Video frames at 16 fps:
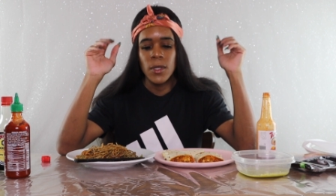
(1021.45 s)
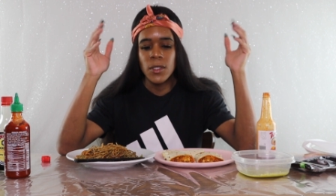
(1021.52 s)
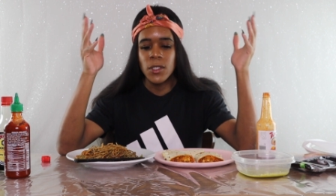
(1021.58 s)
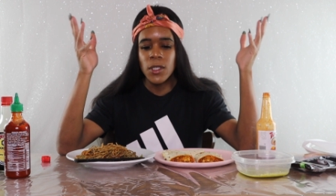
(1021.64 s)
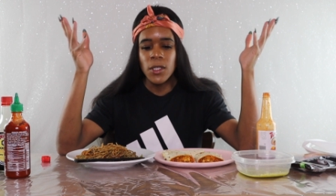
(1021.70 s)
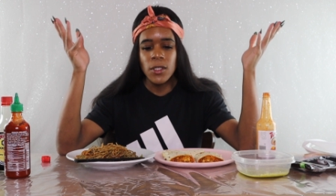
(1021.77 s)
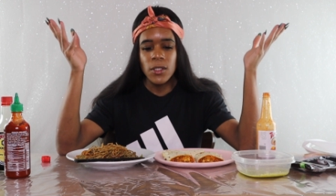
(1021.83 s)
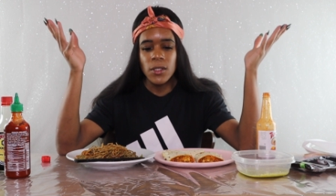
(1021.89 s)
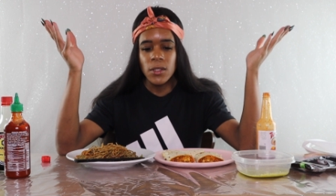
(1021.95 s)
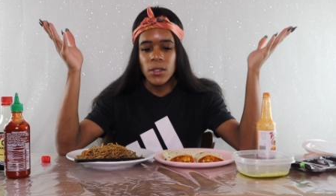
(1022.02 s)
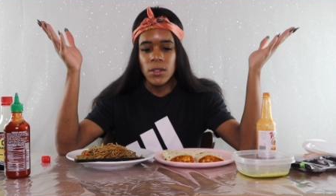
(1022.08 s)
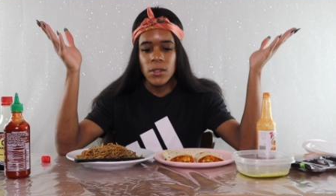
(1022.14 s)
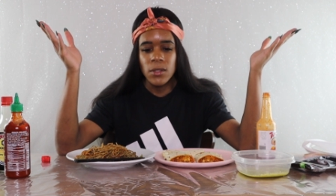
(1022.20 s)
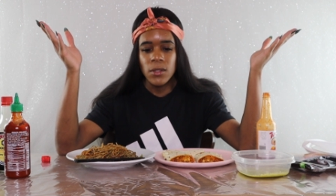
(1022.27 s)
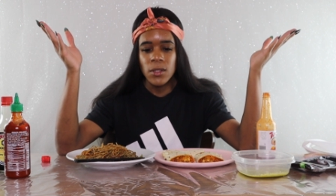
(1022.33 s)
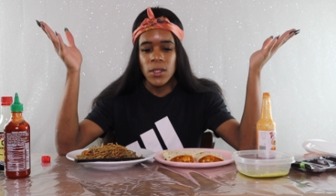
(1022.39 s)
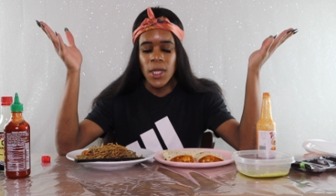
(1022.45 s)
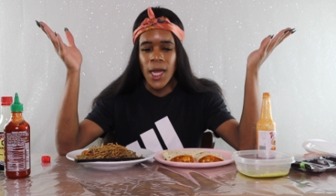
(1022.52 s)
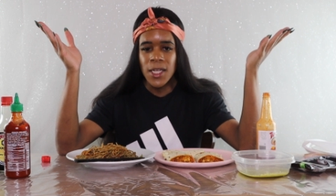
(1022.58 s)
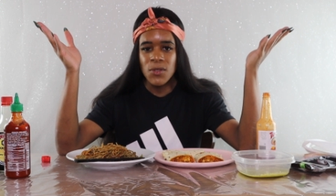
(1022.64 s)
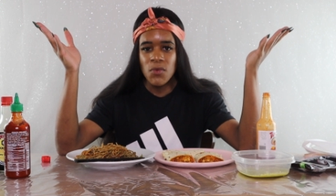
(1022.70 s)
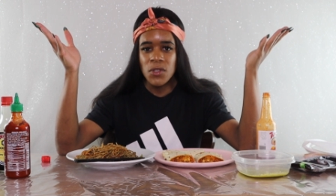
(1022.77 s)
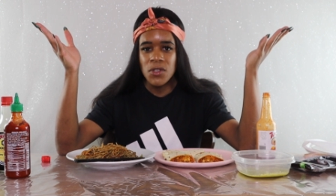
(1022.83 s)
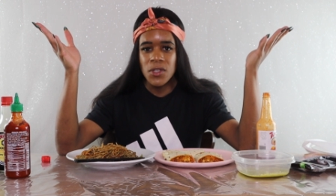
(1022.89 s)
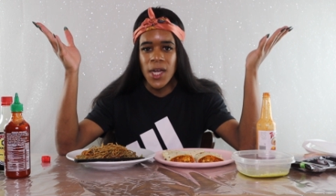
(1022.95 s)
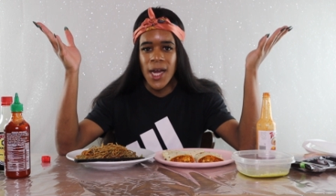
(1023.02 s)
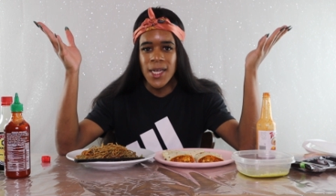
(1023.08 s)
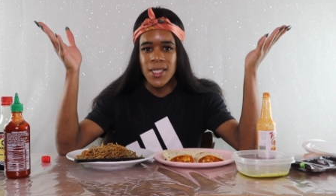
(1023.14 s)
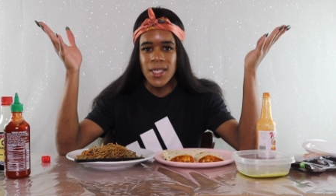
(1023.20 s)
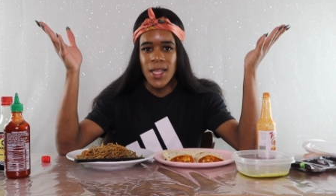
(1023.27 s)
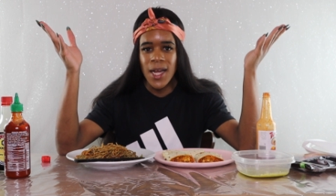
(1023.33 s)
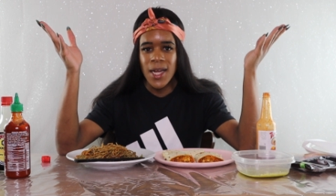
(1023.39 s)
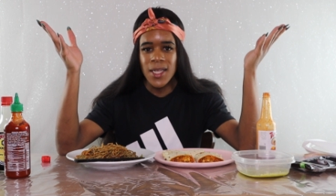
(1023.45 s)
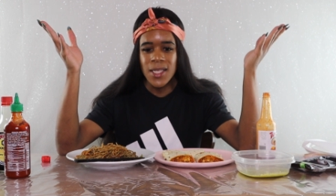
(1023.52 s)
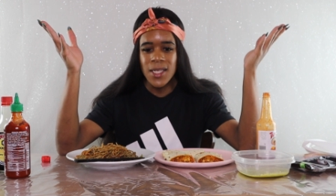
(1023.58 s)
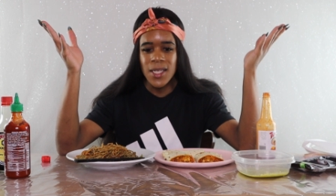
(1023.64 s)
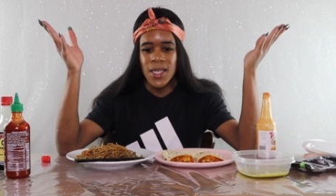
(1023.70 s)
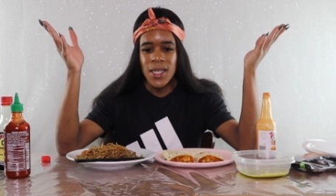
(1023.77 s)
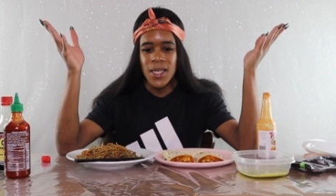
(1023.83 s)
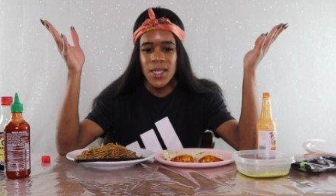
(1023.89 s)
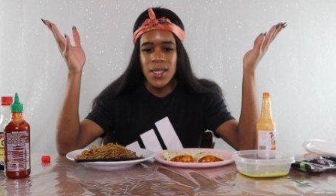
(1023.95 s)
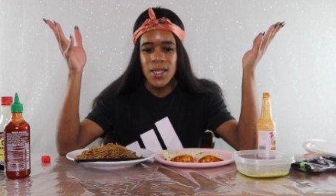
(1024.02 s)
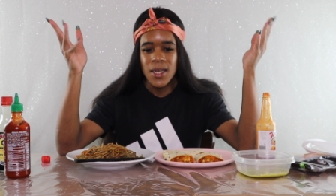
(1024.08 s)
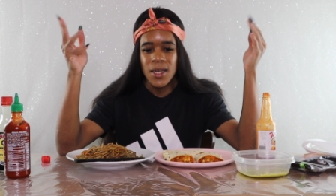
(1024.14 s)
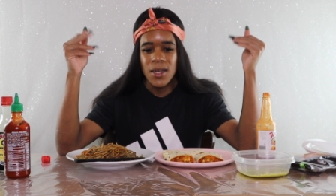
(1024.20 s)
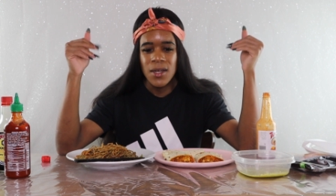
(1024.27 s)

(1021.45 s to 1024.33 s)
just, that's what you guys like to eat,